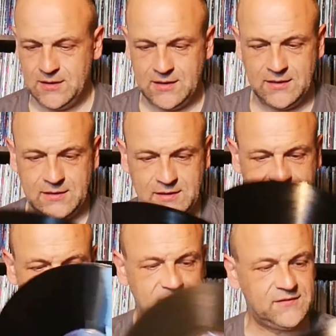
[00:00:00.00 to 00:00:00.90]
and then it's
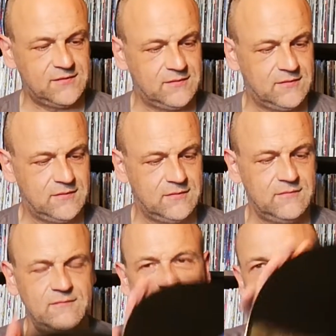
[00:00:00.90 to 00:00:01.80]
just
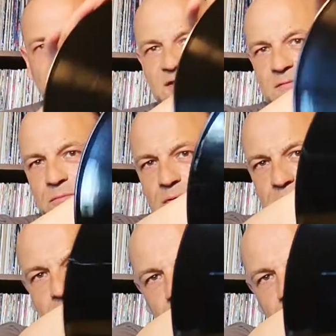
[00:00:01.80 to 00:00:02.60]
very simple